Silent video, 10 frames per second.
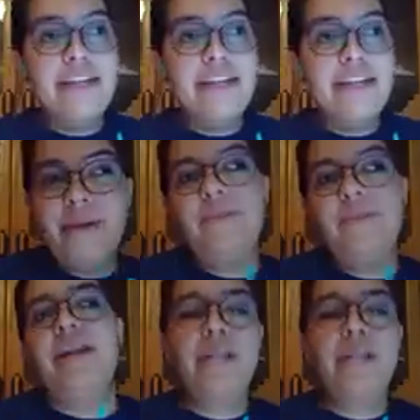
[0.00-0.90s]
members,
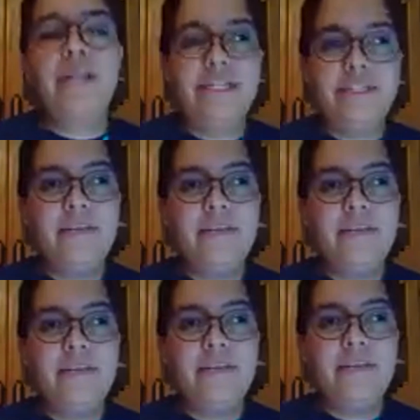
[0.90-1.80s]
but I wanted to hear
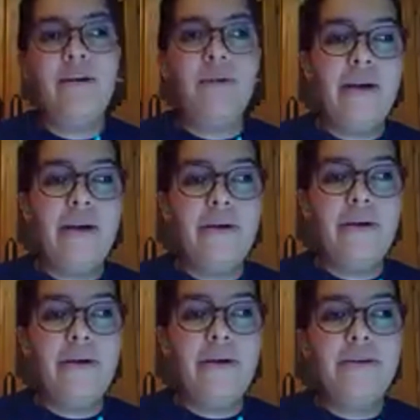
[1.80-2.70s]
about how you want
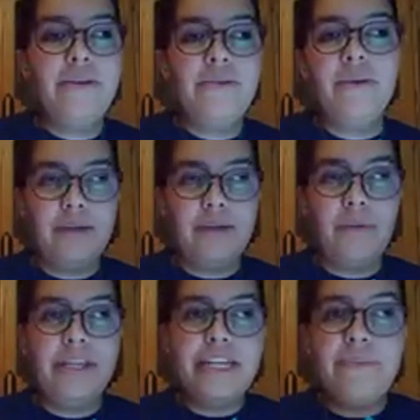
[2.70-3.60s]
to work more with your
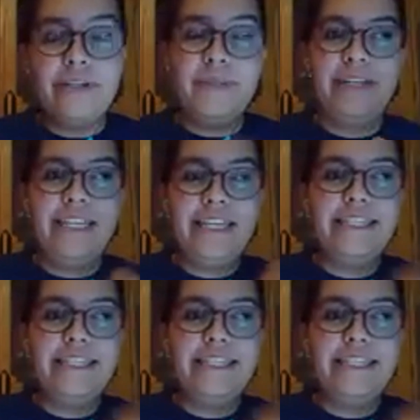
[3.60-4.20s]
e-board, specifically the